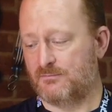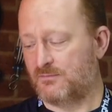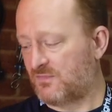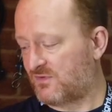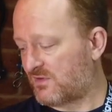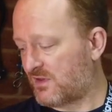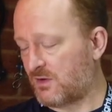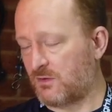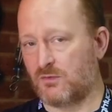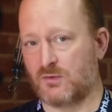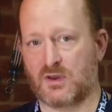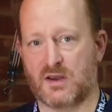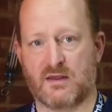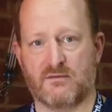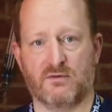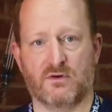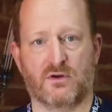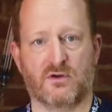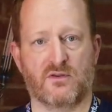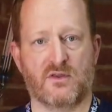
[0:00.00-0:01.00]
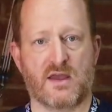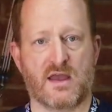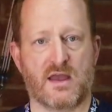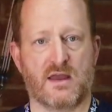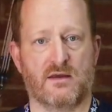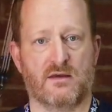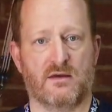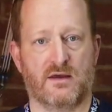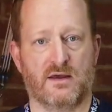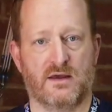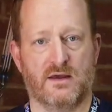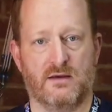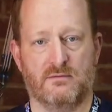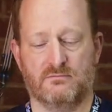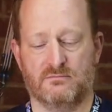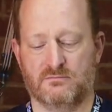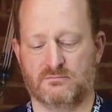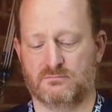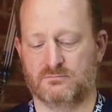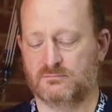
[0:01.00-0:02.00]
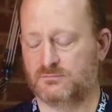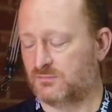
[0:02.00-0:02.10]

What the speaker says: So we can have a look at that.